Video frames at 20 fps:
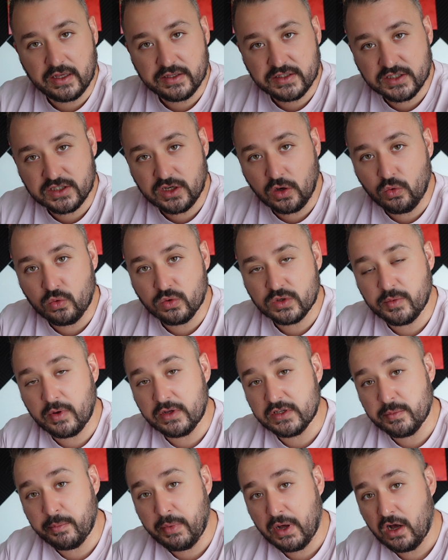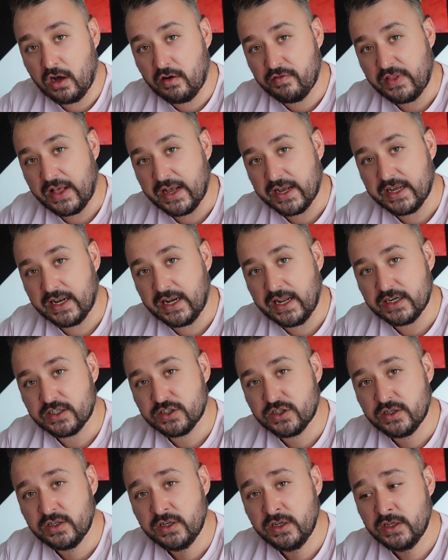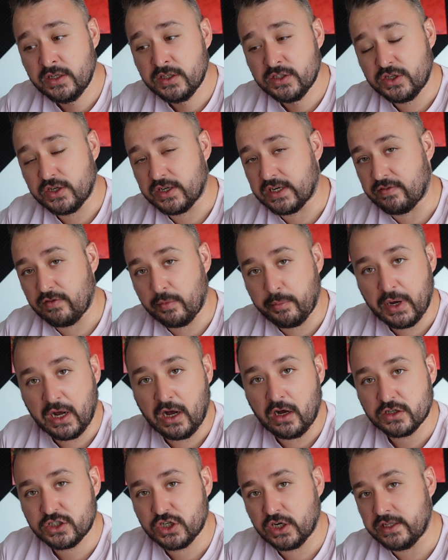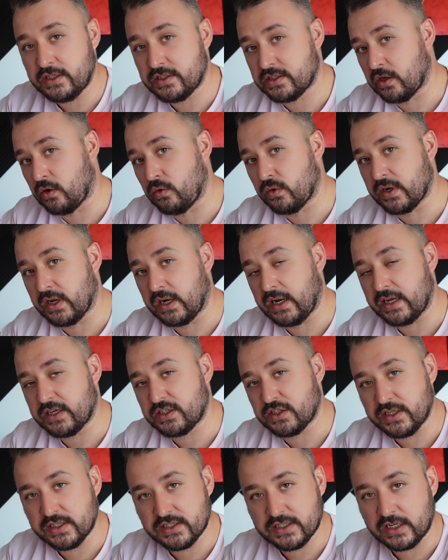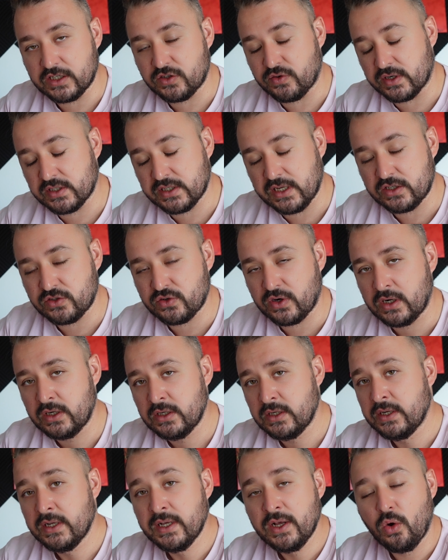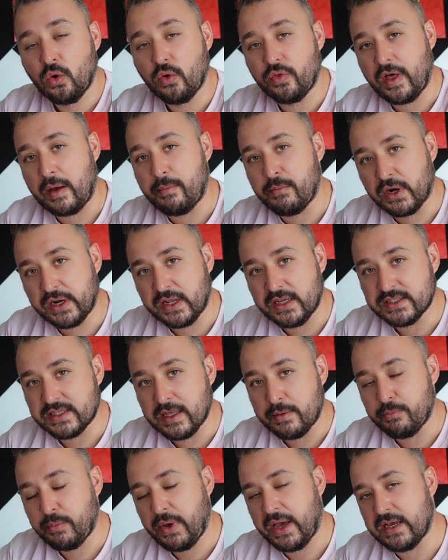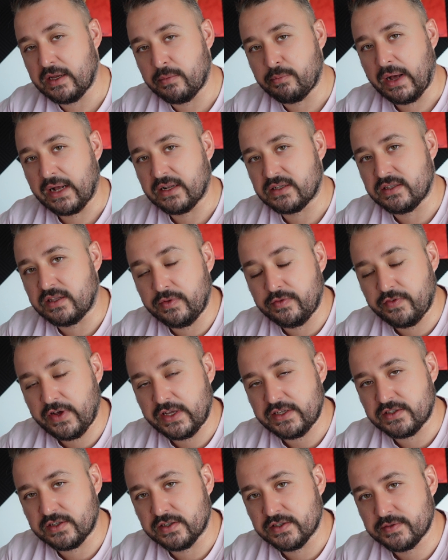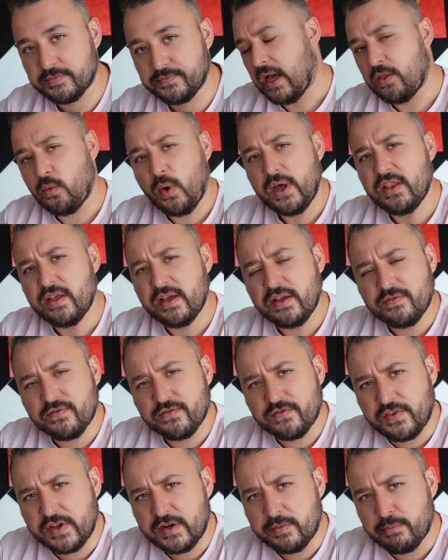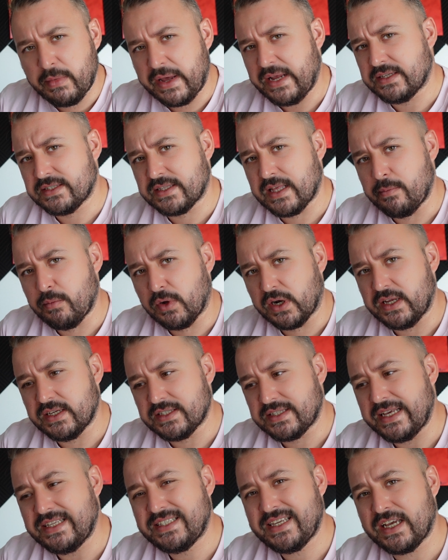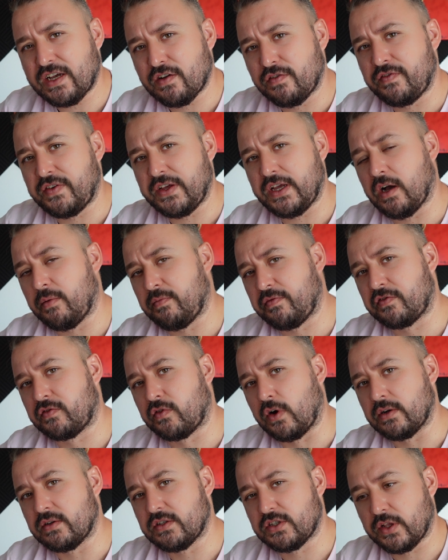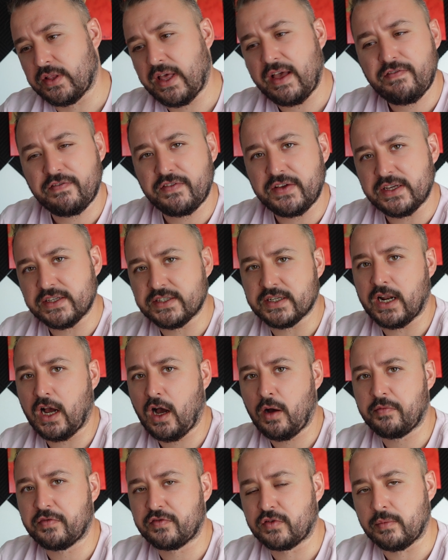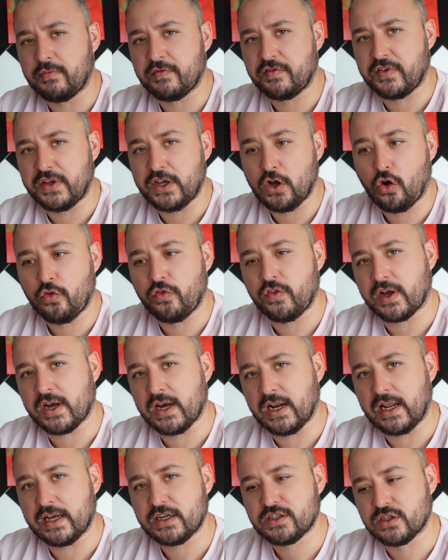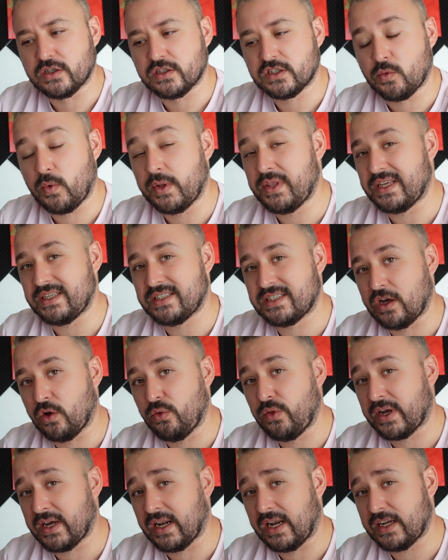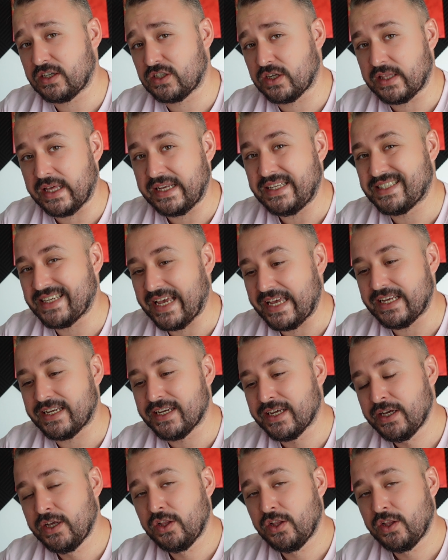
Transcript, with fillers: sold as a part of that collection. So you can have a partially sold collection, etc., etc. That money is then paid back to investors. And the way that Vint makes their money is they take a fee up front. So their fee is an upfront fee on the collection. So when they sell the collection, they take